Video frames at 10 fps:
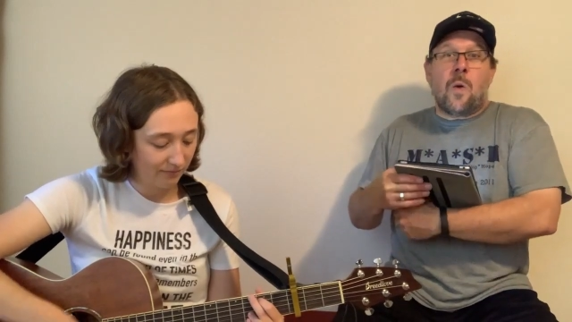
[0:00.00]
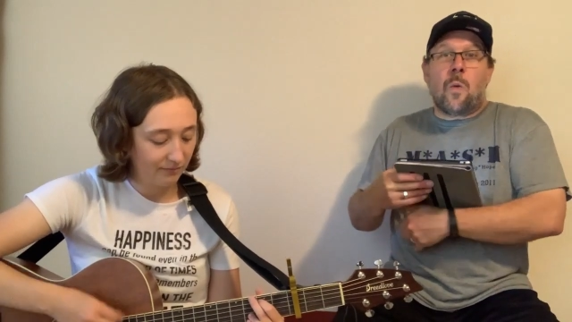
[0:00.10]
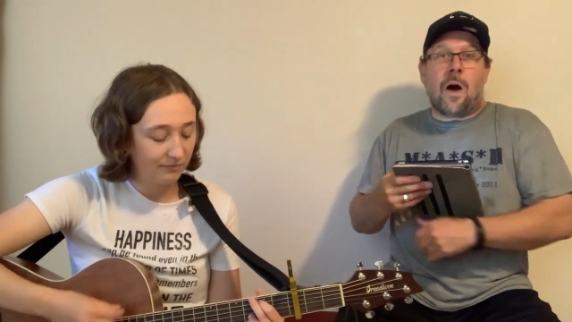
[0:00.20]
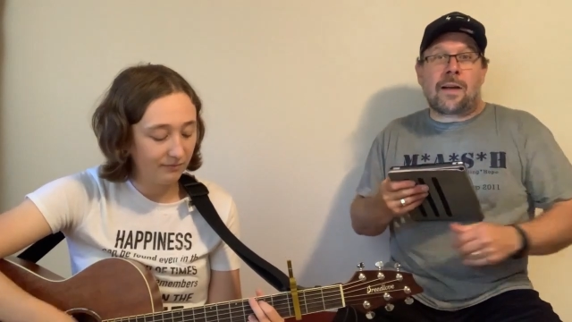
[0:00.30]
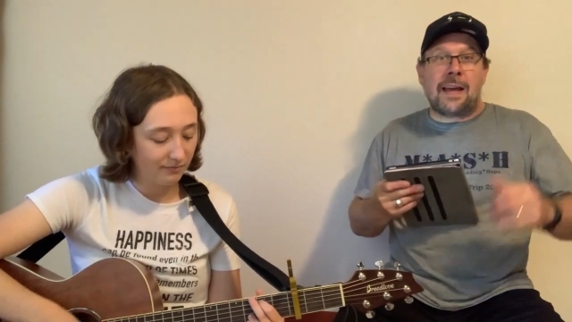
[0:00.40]

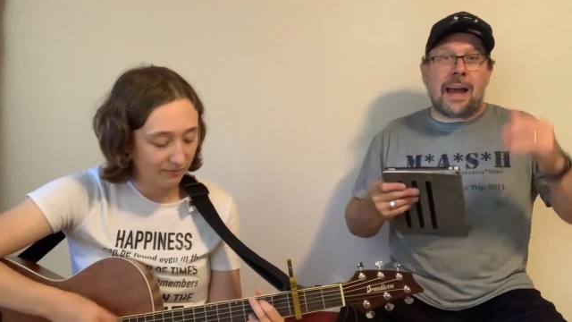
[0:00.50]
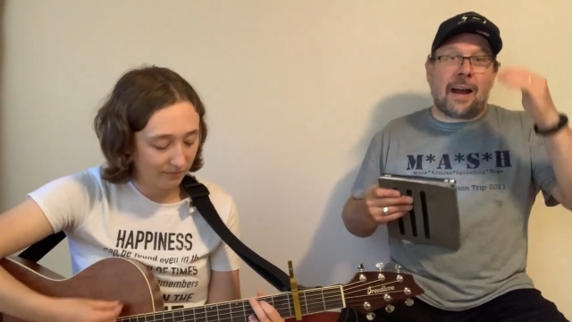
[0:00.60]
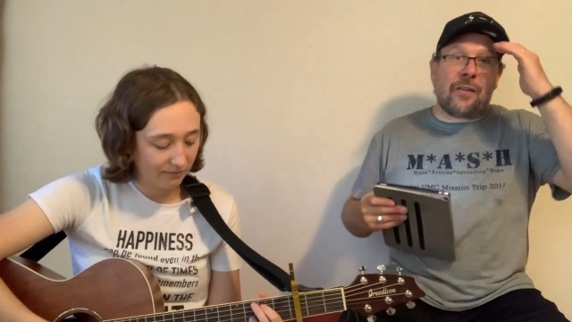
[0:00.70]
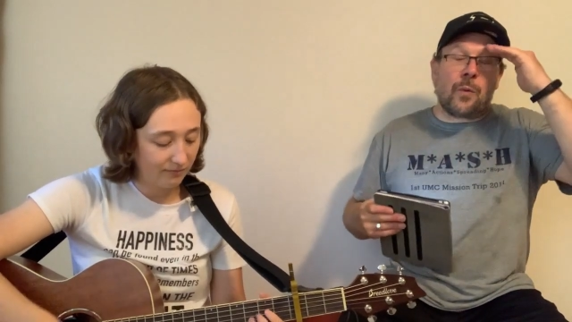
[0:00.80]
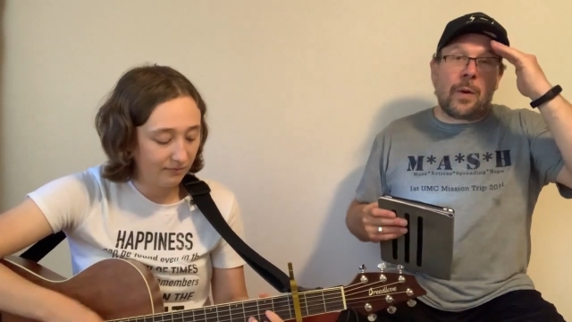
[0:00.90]
Speaker 1: walking
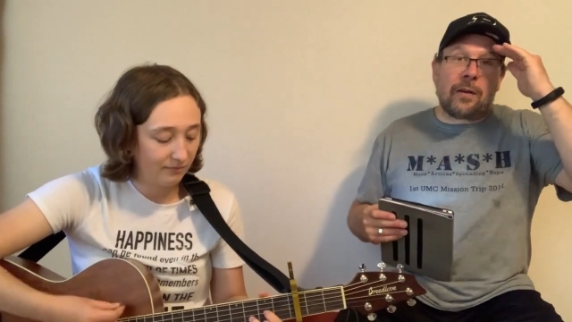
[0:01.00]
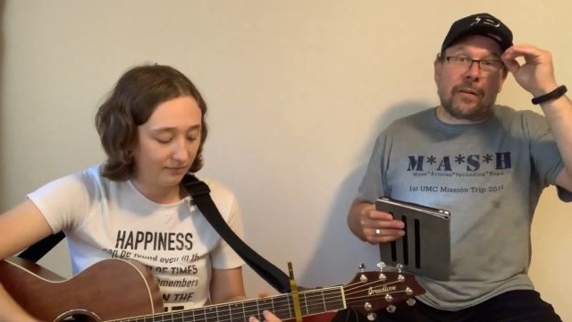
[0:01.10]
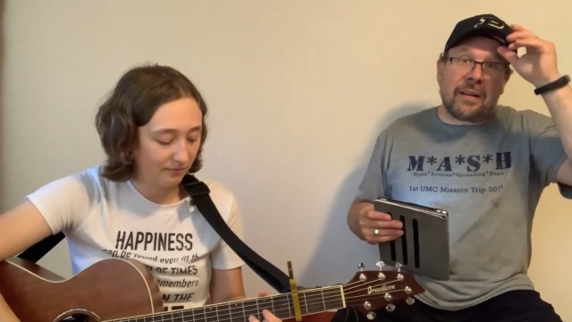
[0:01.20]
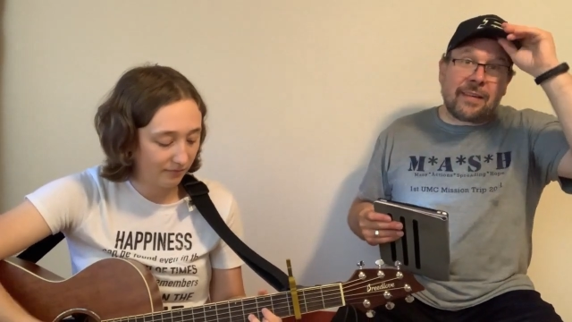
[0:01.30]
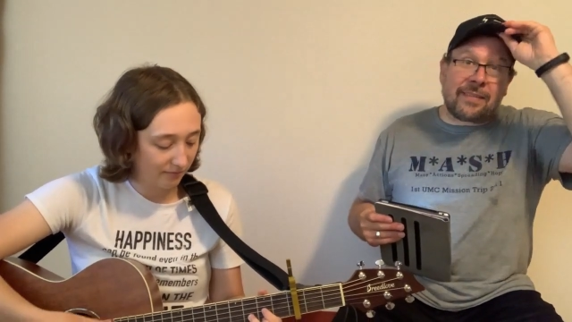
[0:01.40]
out of the
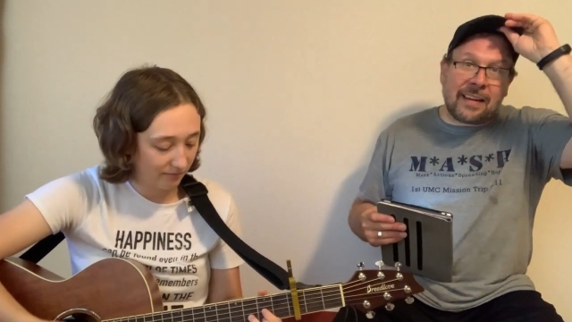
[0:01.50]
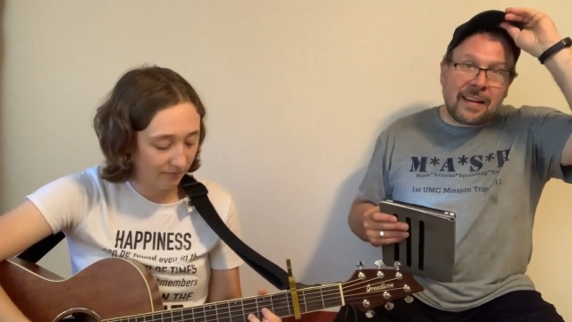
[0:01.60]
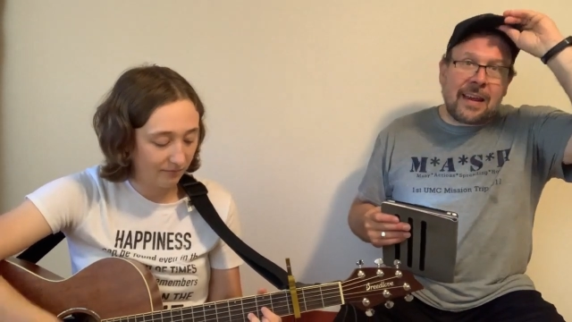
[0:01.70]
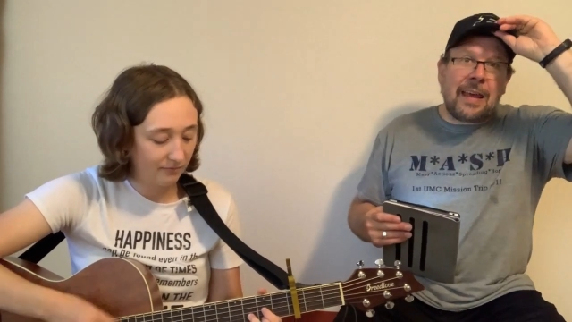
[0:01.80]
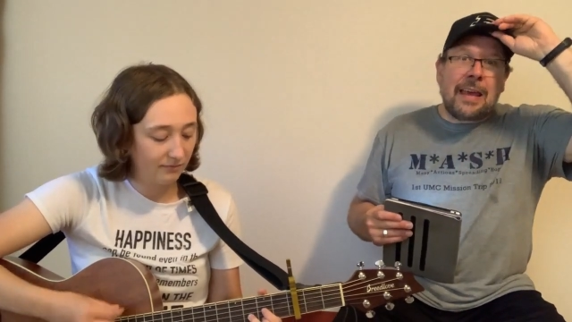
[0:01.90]
wilderness
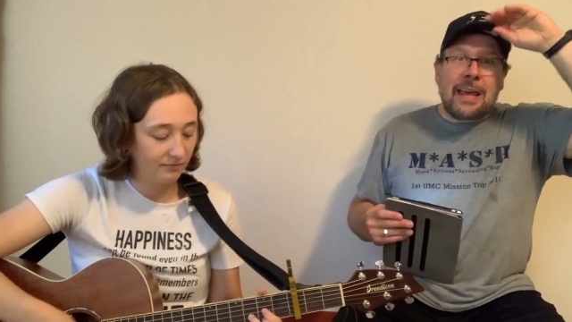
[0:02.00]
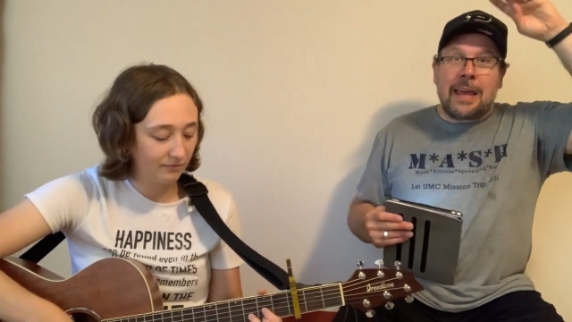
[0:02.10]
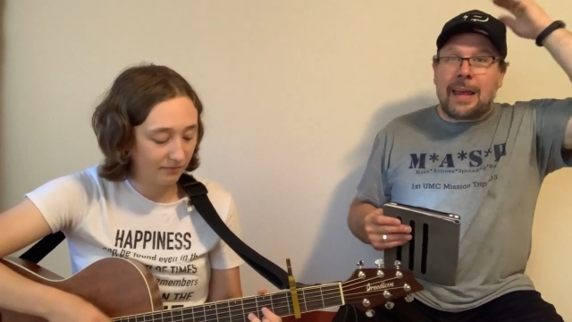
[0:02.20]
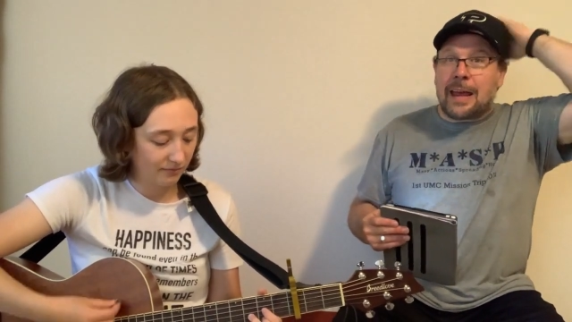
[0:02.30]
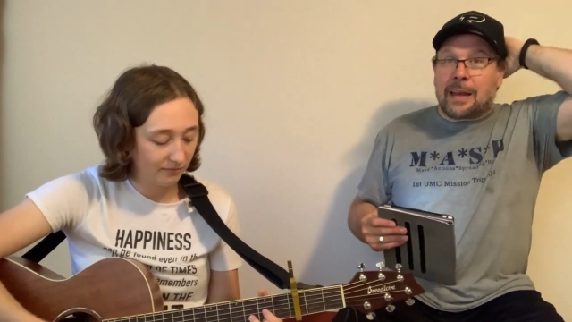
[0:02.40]
and
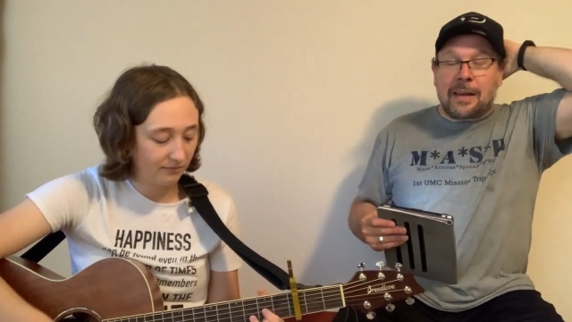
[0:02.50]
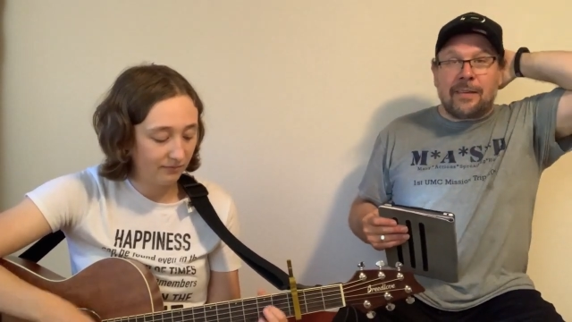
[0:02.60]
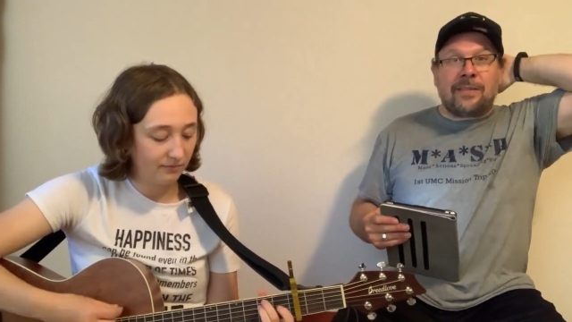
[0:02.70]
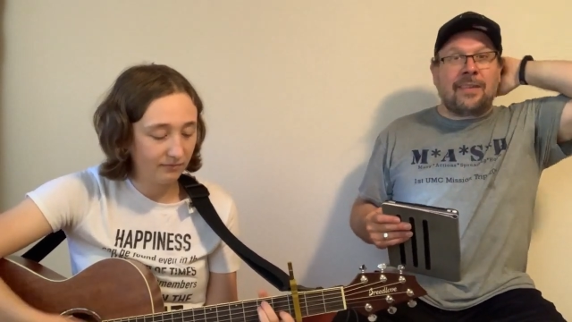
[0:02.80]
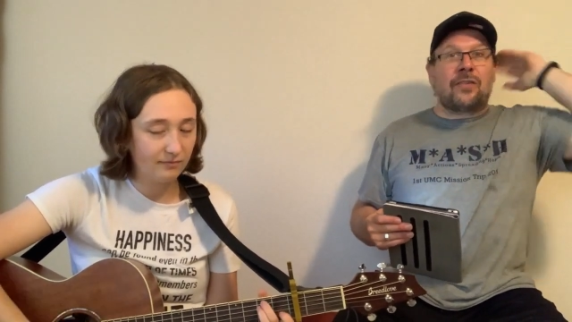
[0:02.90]
he and
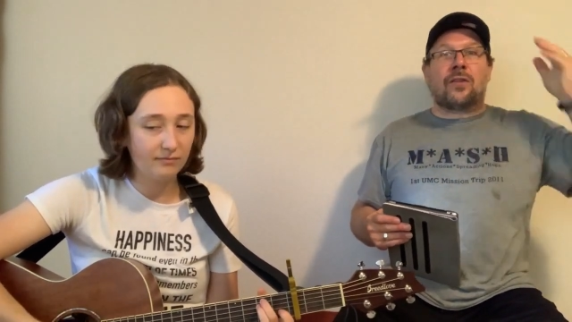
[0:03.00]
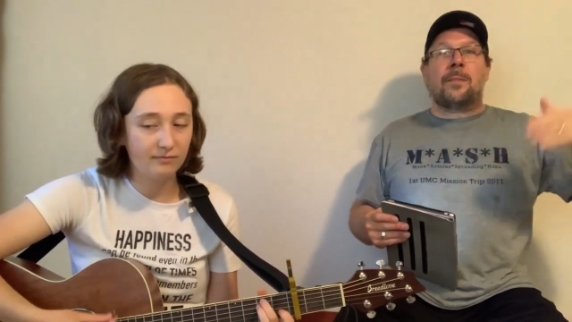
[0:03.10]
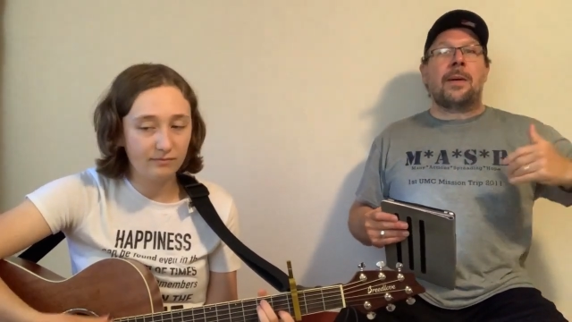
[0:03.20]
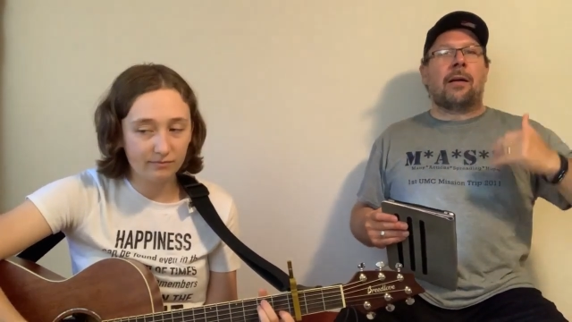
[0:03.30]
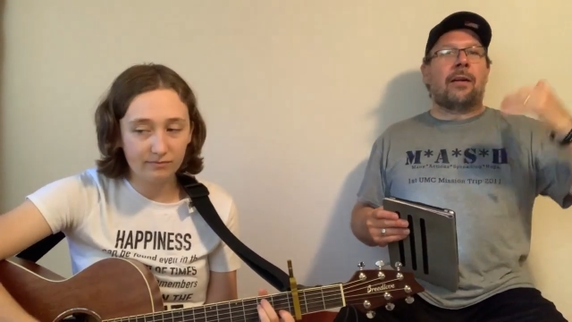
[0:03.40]
his sister
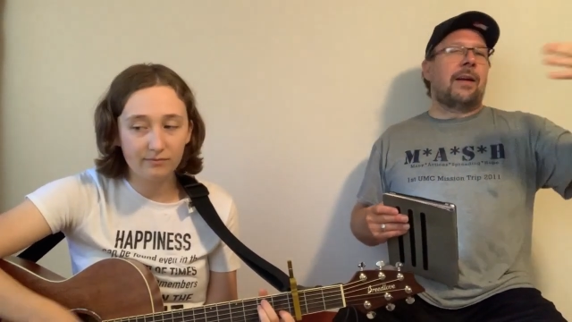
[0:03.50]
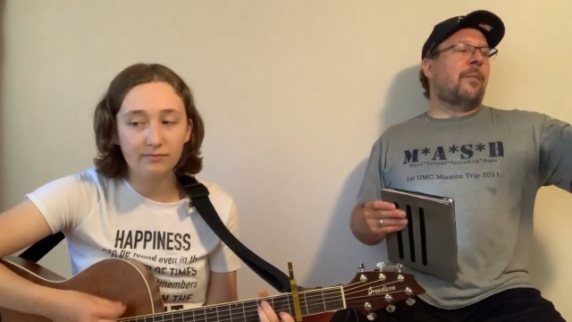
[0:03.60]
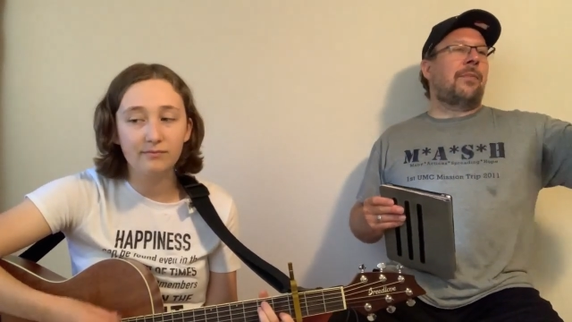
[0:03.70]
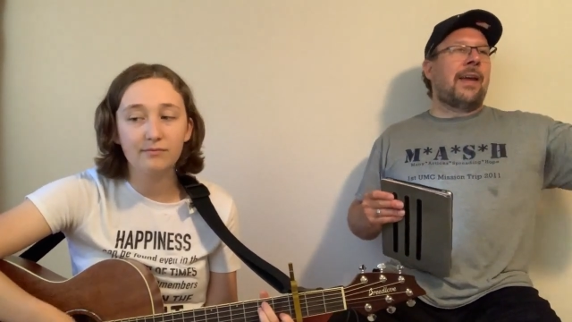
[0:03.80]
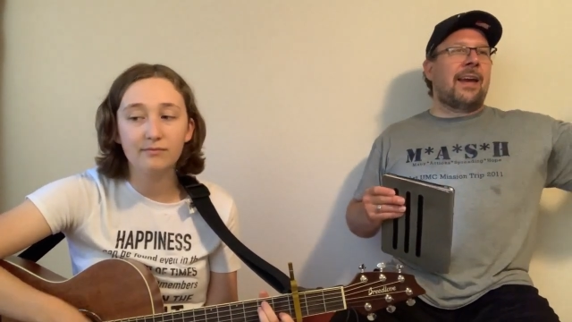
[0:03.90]

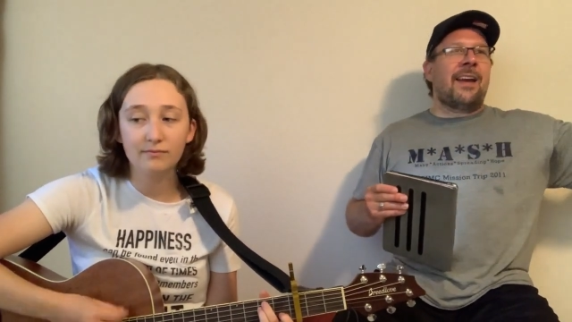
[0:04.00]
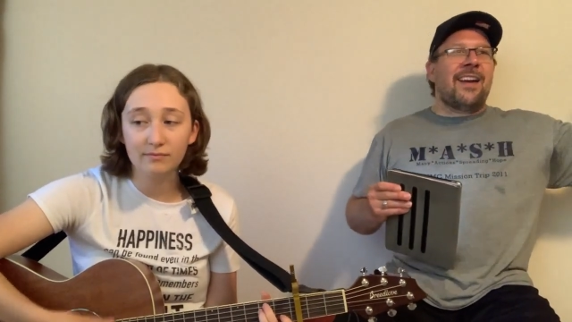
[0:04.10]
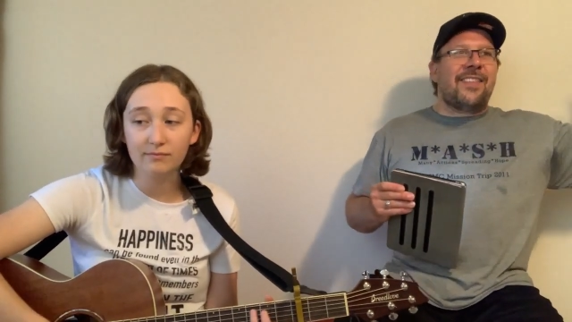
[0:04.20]
Miriam, they,